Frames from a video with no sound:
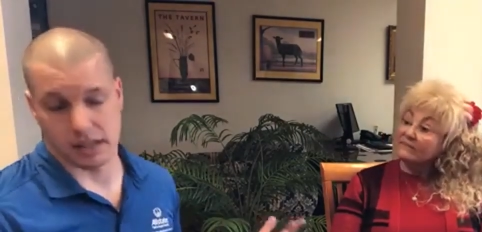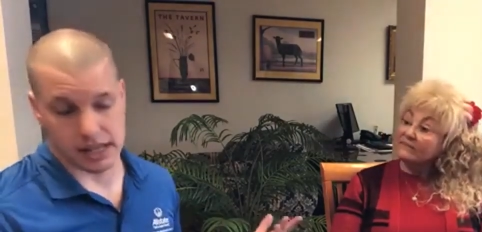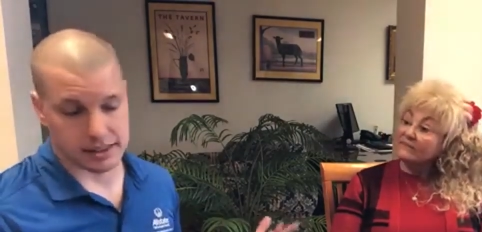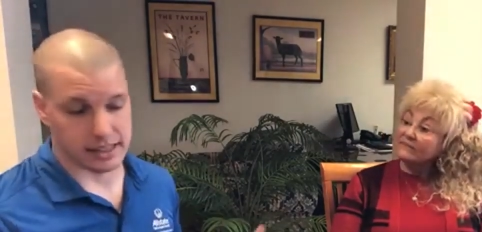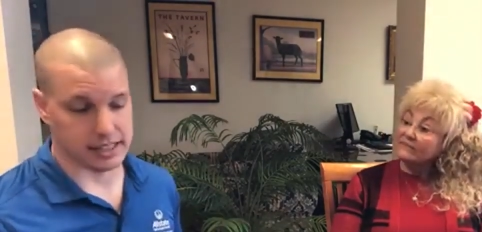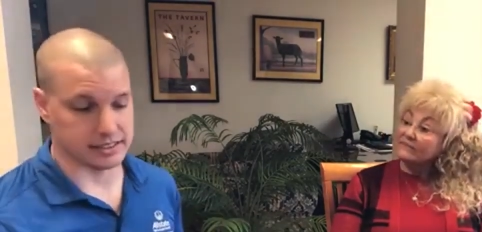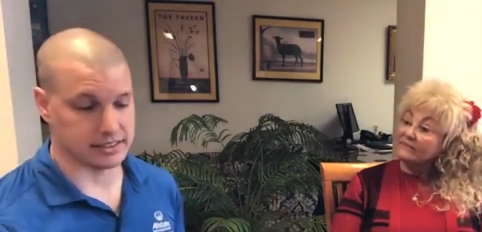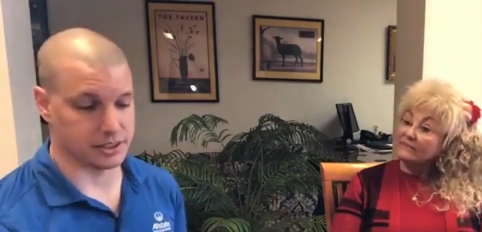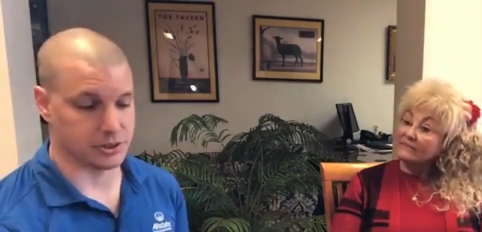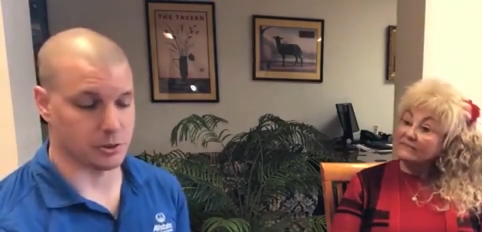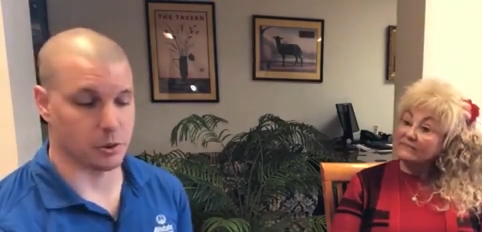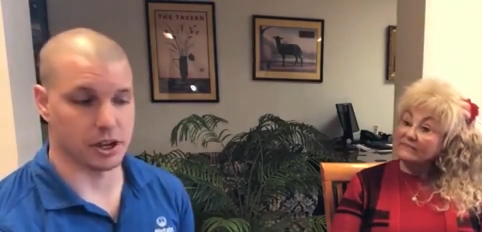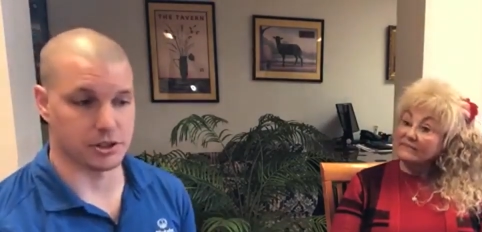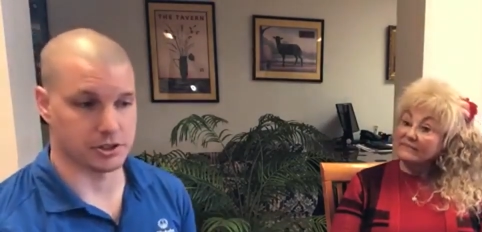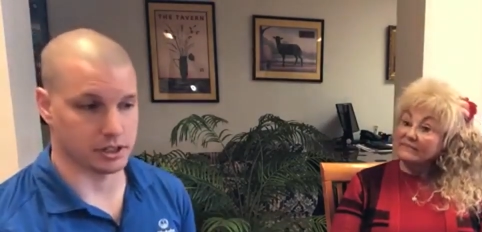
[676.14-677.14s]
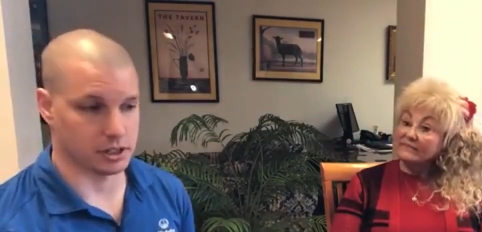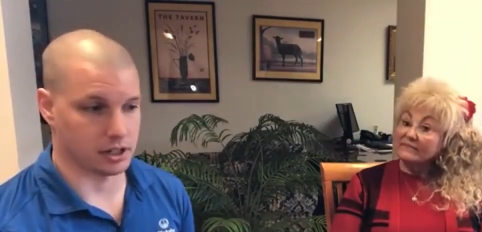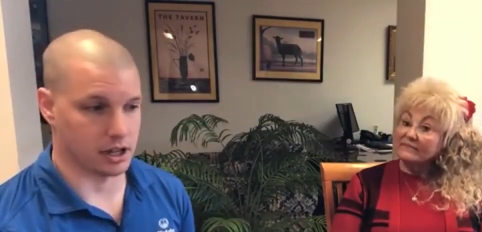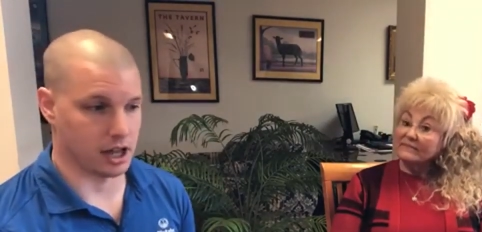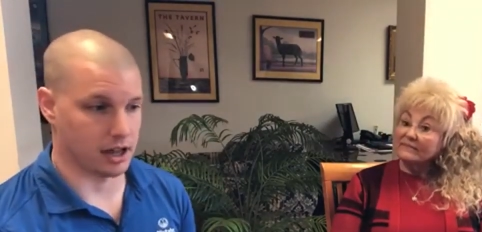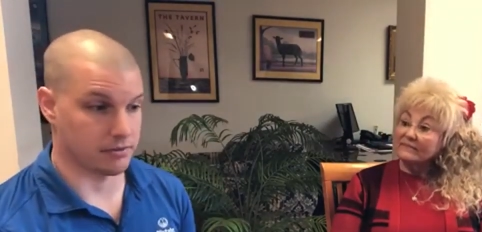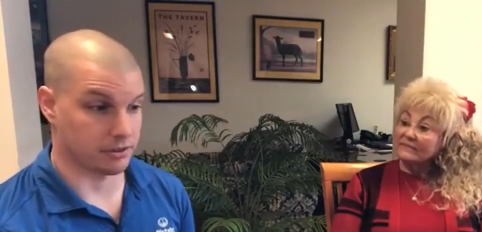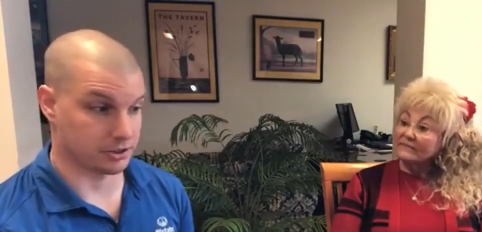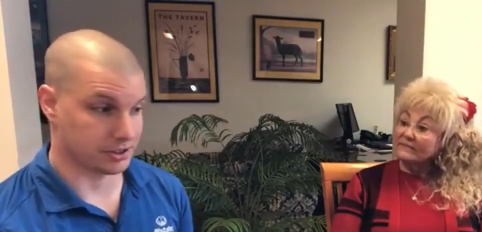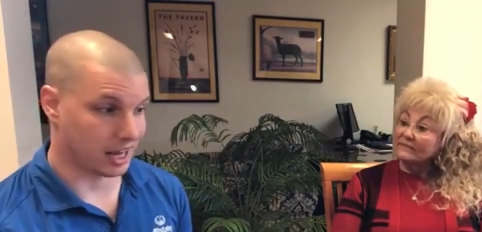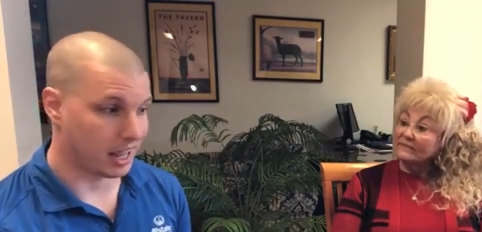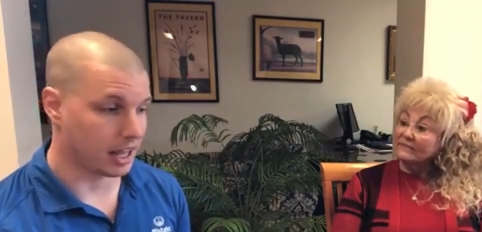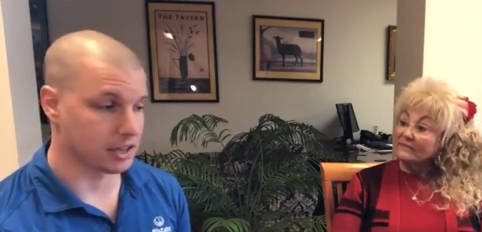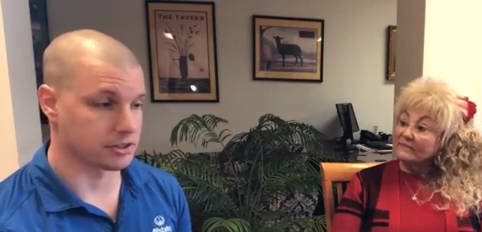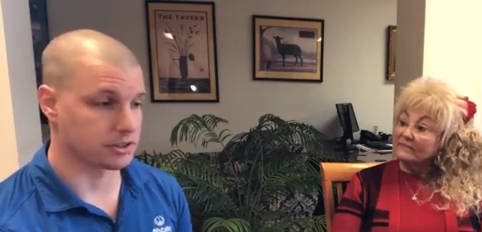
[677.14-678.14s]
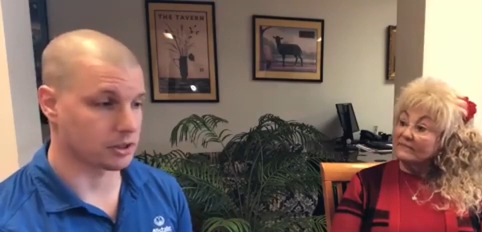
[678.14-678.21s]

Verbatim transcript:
Speaker 1: that that situation uh, firsthand,